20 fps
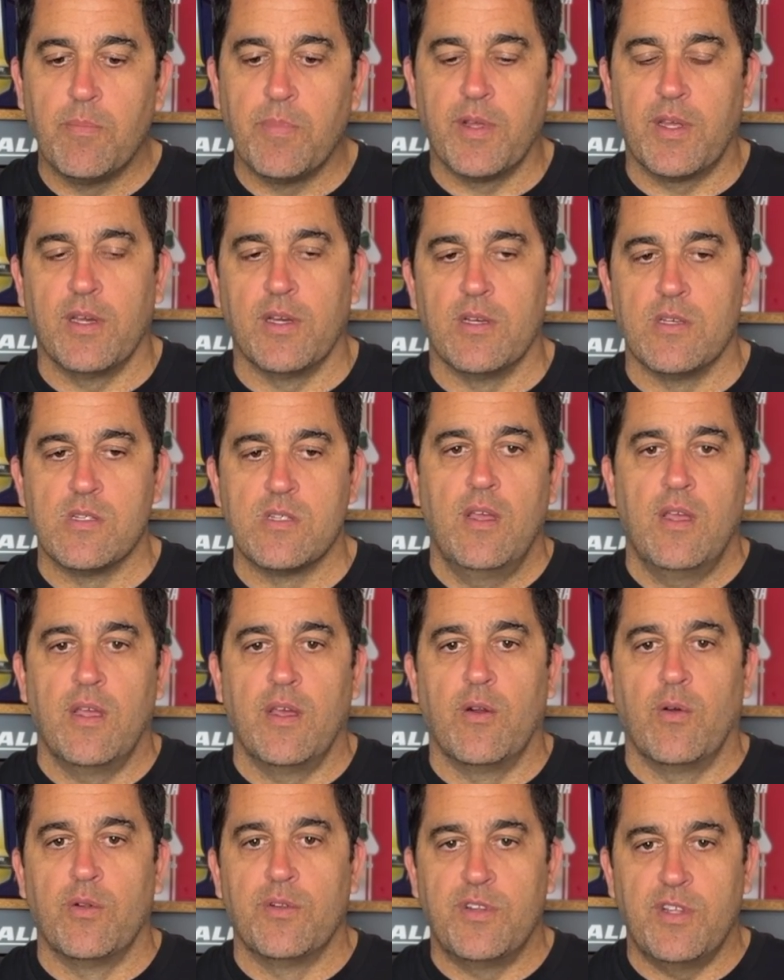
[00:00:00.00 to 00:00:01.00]
because
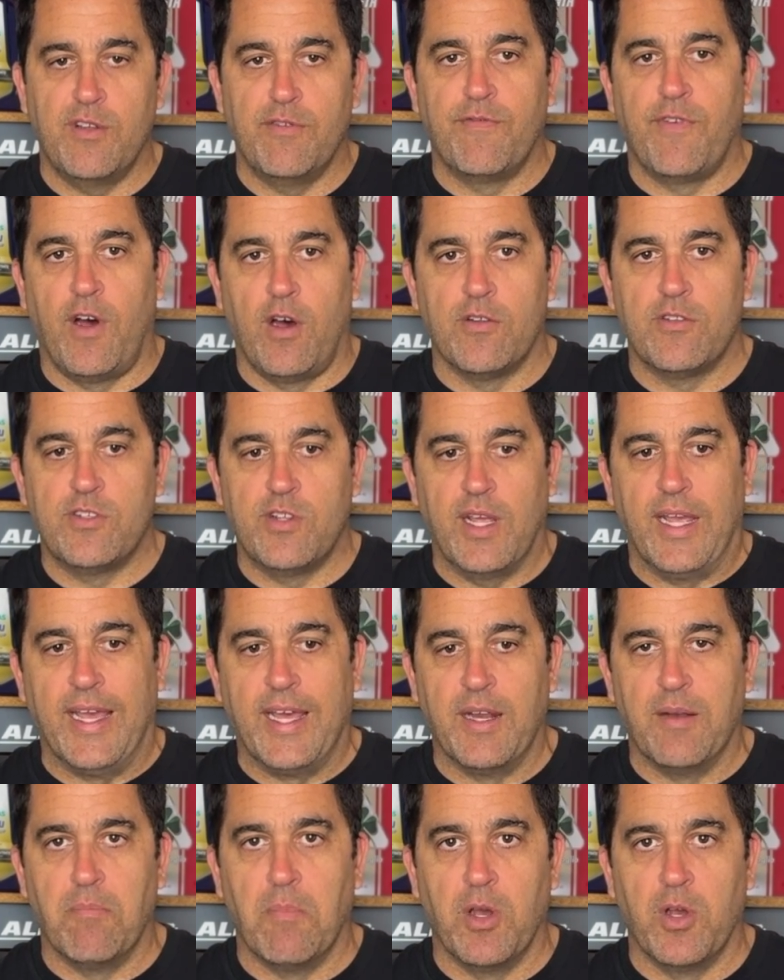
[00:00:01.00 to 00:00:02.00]
it'll default to
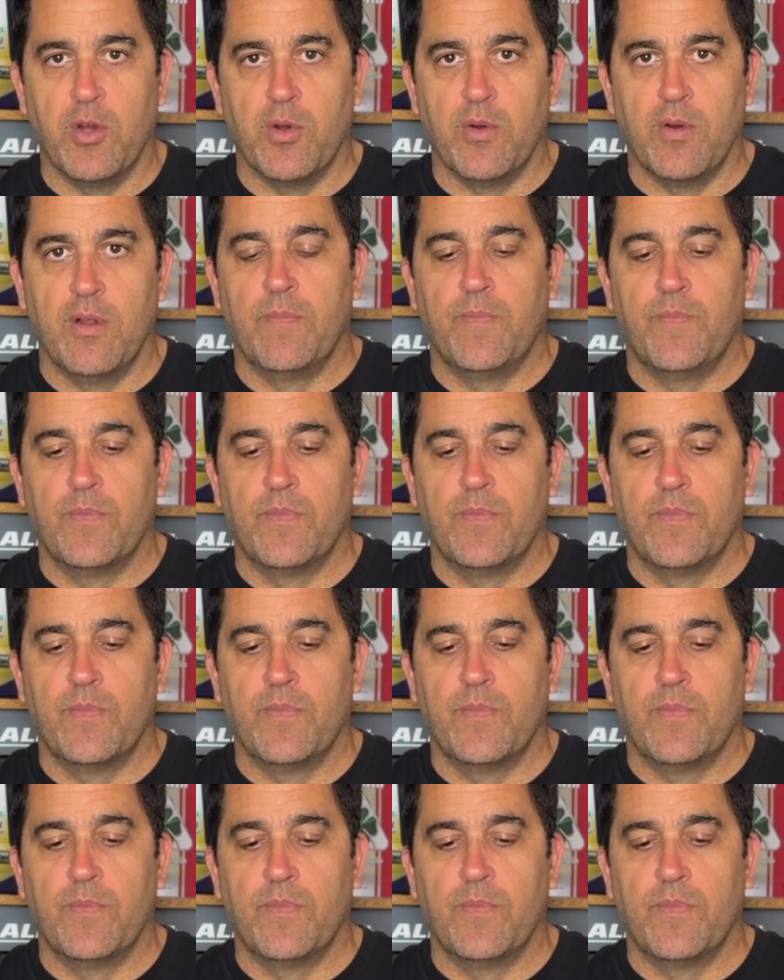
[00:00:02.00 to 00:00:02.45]
N mode,